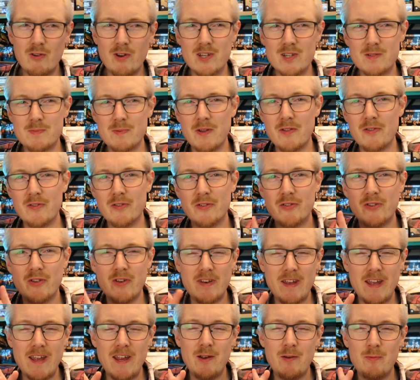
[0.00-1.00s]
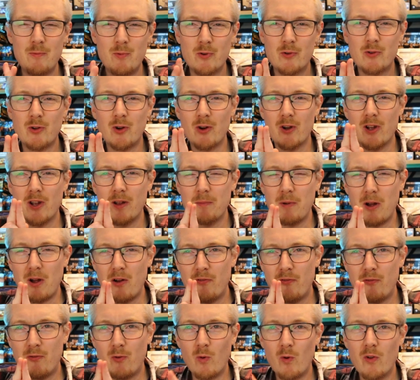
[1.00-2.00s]
Greetings, brothers. Today we're talking about a
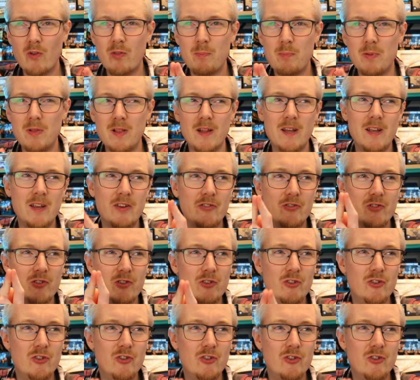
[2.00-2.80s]
fourth place